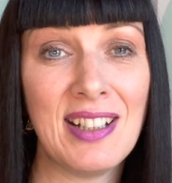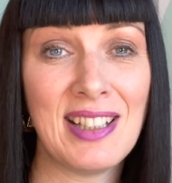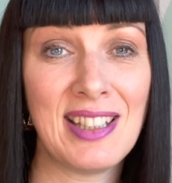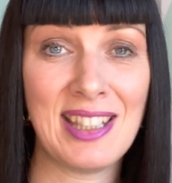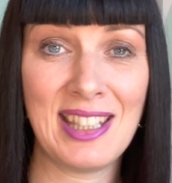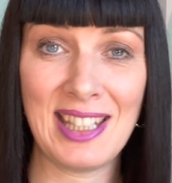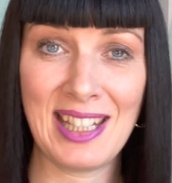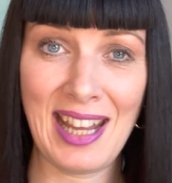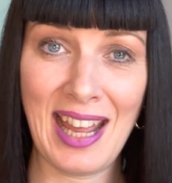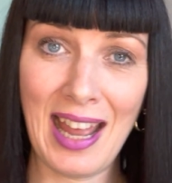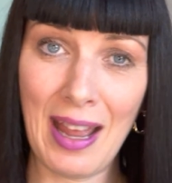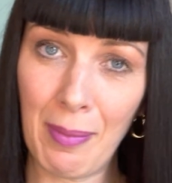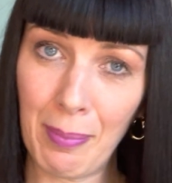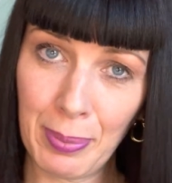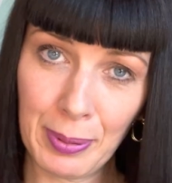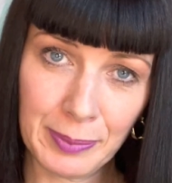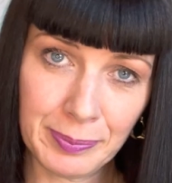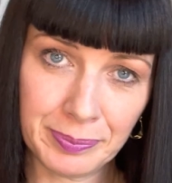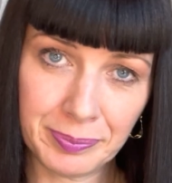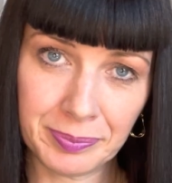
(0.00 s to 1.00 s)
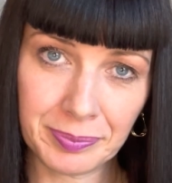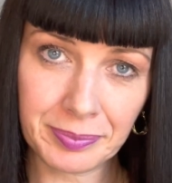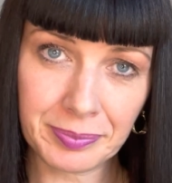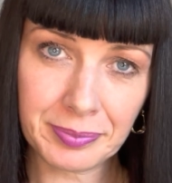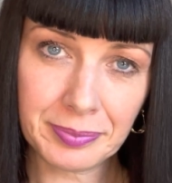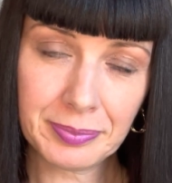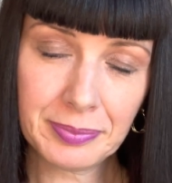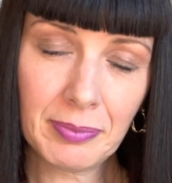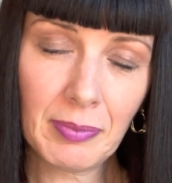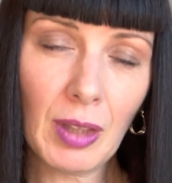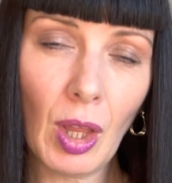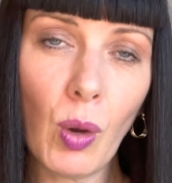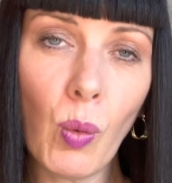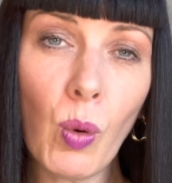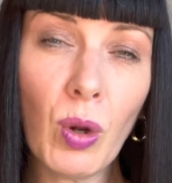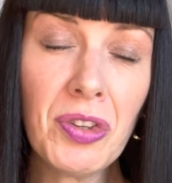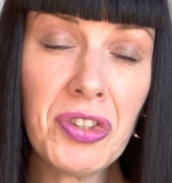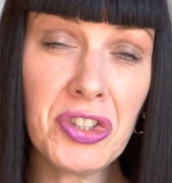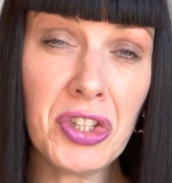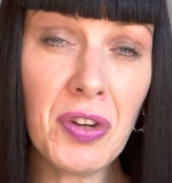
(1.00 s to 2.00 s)
step.
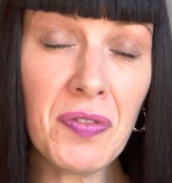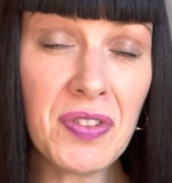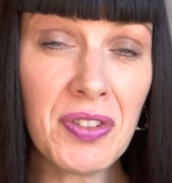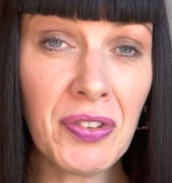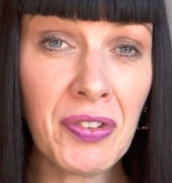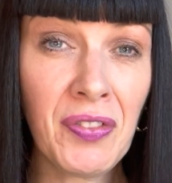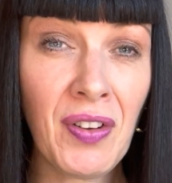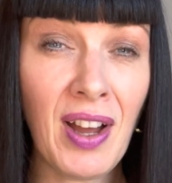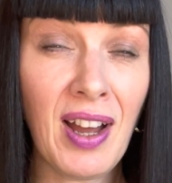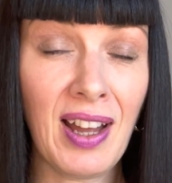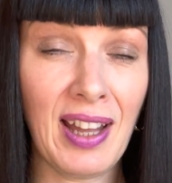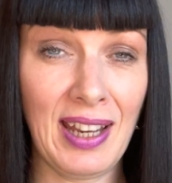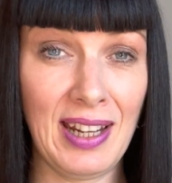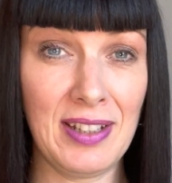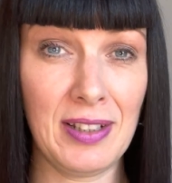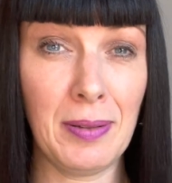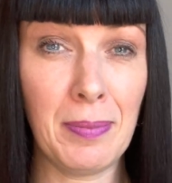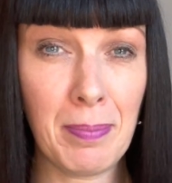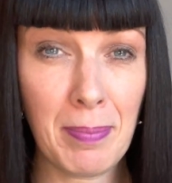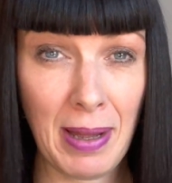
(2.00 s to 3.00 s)
Once you've defined and